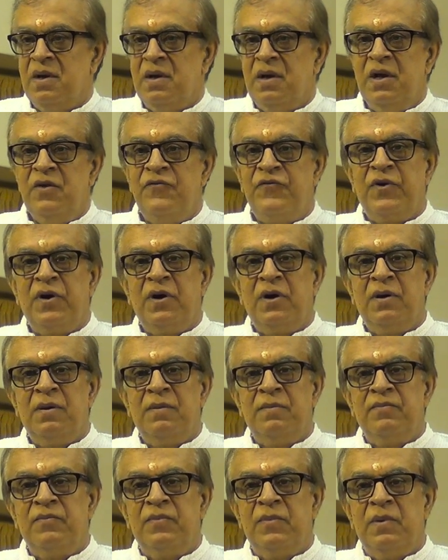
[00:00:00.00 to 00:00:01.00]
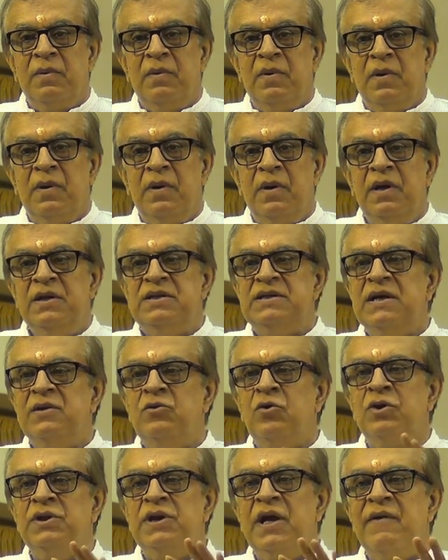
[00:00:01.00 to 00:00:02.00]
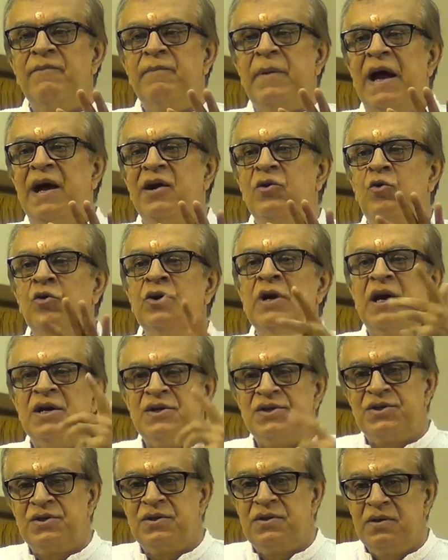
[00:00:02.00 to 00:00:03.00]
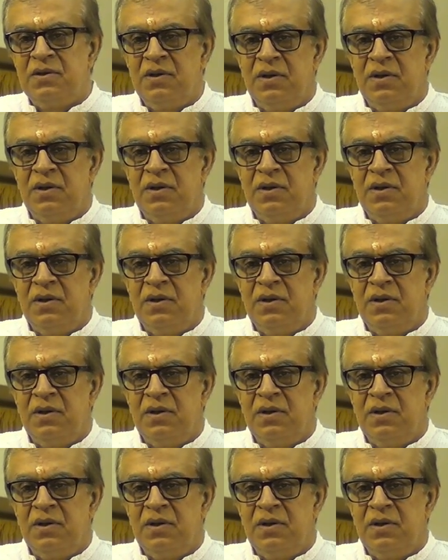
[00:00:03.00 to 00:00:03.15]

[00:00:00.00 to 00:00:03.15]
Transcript: He said, no, they have bad gunas.